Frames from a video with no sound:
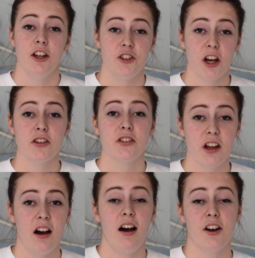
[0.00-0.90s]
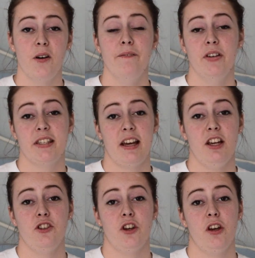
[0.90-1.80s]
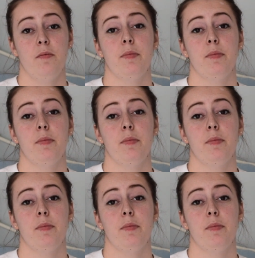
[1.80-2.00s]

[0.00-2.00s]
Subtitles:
just start a conversation,